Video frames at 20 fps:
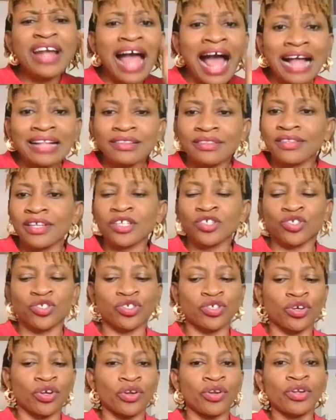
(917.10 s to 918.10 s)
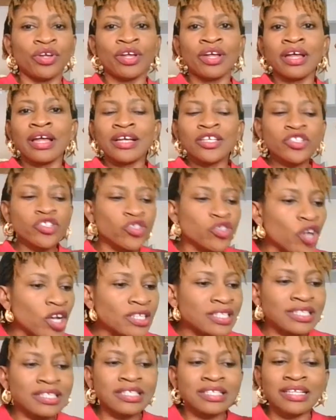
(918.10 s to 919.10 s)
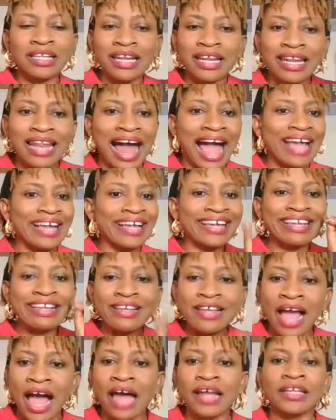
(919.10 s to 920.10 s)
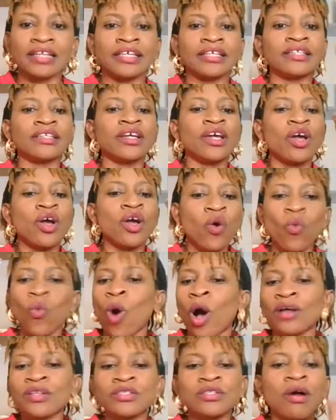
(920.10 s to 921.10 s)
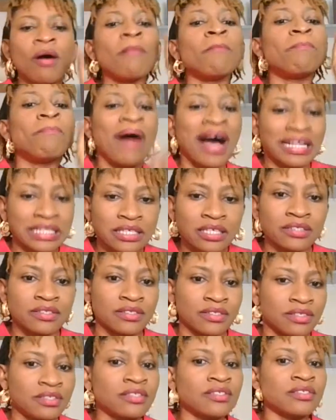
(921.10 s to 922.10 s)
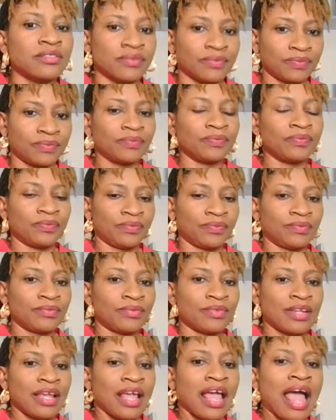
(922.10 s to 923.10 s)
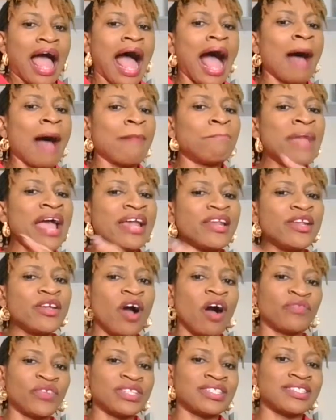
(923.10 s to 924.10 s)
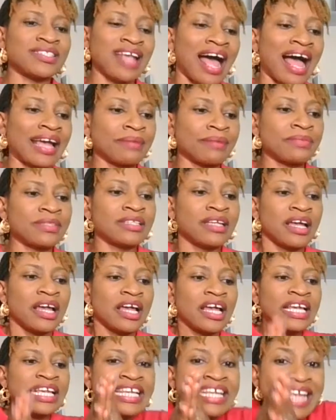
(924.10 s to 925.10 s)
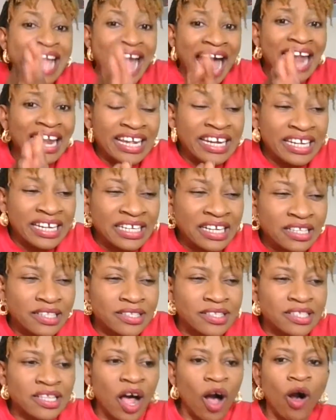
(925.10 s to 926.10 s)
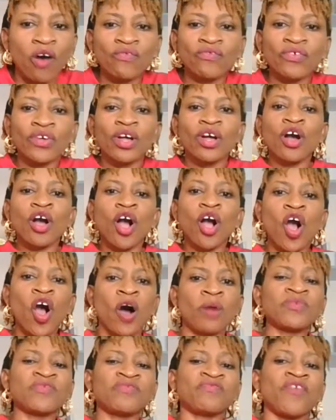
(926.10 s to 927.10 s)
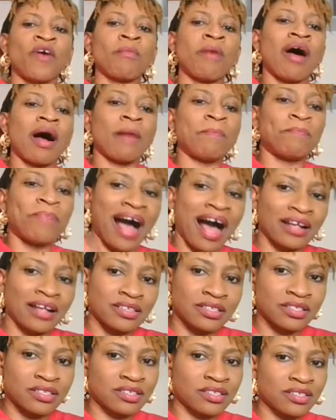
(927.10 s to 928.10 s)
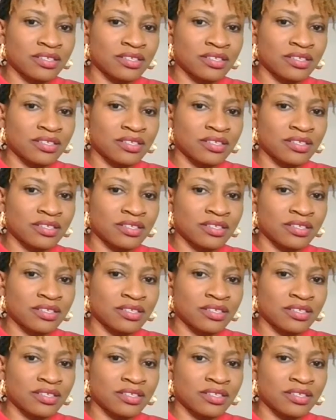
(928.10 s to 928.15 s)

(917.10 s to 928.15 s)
addiction, just like yelling, works on patterns. And many of the times, yelling in itself comes from our past.